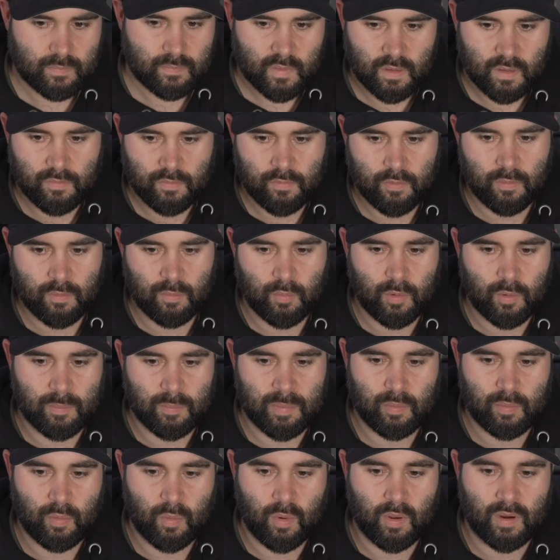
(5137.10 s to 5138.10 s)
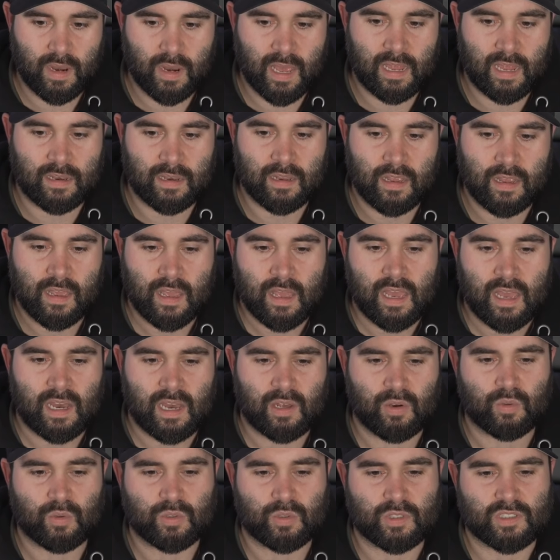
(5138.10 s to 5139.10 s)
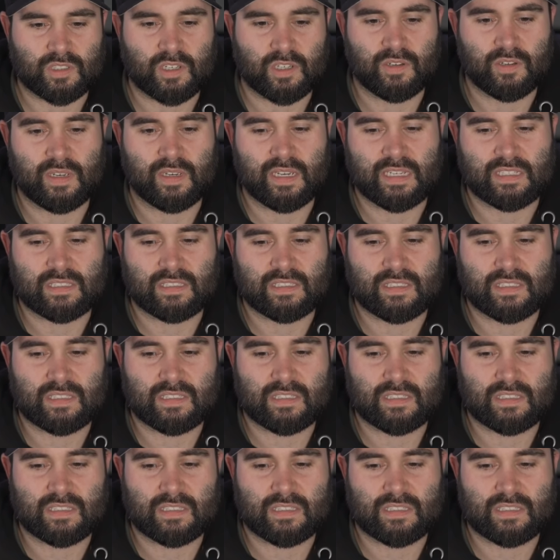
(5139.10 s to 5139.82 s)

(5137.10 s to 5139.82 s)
from what people want, and also it